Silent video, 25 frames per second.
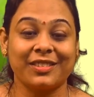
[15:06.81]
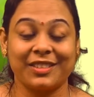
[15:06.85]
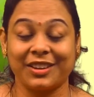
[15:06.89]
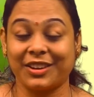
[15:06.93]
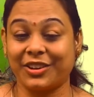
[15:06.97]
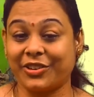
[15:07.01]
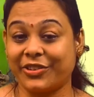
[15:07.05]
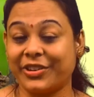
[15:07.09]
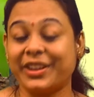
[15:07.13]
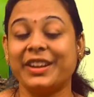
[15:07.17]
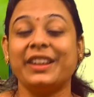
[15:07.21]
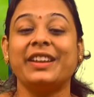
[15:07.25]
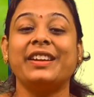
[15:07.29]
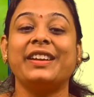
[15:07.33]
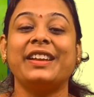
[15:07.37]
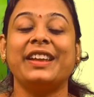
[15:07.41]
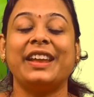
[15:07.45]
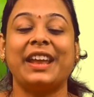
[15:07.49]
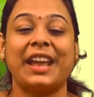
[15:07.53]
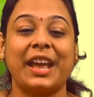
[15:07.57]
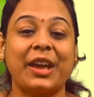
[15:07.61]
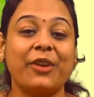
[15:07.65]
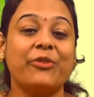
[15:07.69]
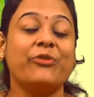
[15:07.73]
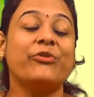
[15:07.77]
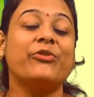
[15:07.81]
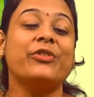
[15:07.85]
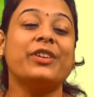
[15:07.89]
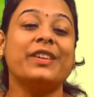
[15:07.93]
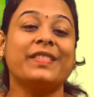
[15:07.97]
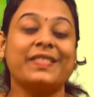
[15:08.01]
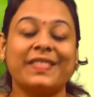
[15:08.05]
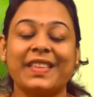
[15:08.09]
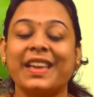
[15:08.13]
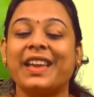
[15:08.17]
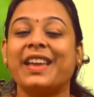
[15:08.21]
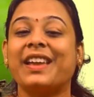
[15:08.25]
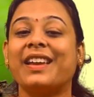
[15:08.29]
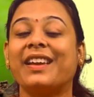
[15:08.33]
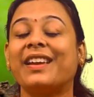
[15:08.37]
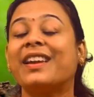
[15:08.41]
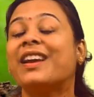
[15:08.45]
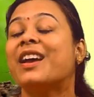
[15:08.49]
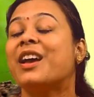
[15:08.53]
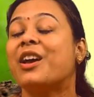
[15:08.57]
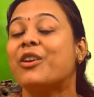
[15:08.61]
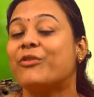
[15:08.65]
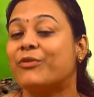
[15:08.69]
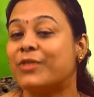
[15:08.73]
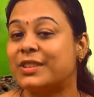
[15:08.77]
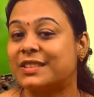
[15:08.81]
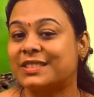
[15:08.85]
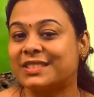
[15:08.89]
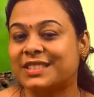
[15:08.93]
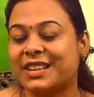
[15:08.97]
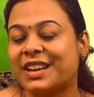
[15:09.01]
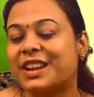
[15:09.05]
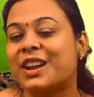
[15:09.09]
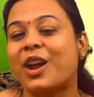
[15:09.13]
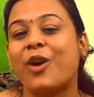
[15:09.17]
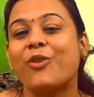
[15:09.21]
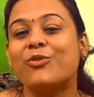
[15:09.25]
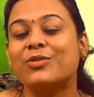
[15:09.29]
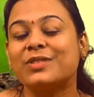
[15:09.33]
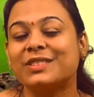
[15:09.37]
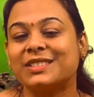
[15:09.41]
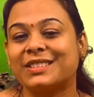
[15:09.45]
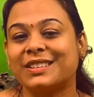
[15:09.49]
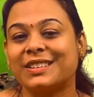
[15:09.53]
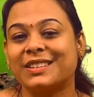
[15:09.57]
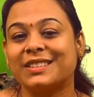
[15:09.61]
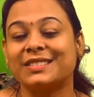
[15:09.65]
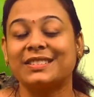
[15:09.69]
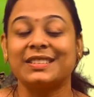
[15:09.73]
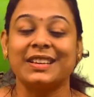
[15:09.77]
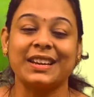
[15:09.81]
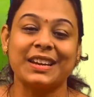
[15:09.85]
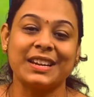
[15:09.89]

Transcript: the greenery, everything which surrounds us